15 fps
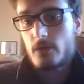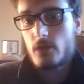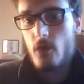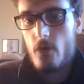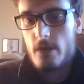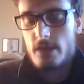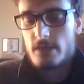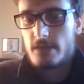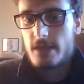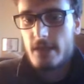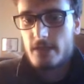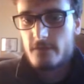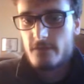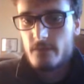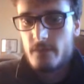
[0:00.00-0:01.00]
go in the
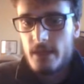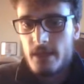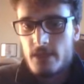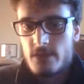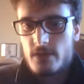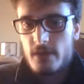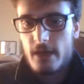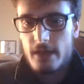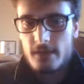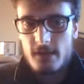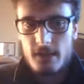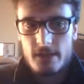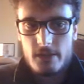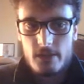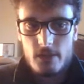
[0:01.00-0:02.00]
end of the page and
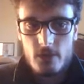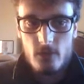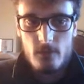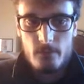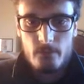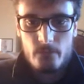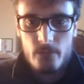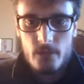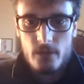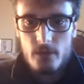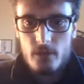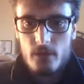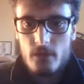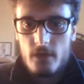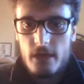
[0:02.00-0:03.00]
click Go.
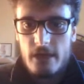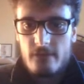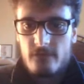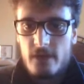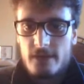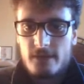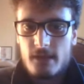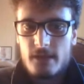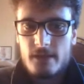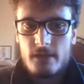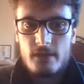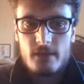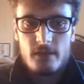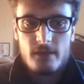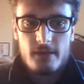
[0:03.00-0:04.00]
And finally,
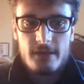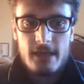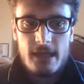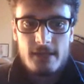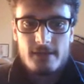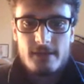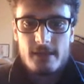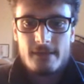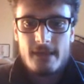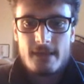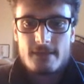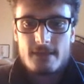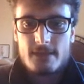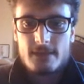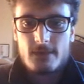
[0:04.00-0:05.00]
get the
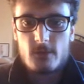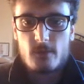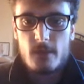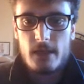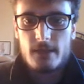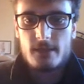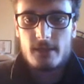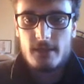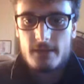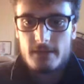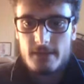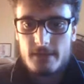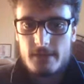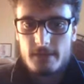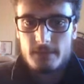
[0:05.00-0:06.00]
Analysis toolbar
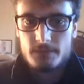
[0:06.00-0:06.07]
tick.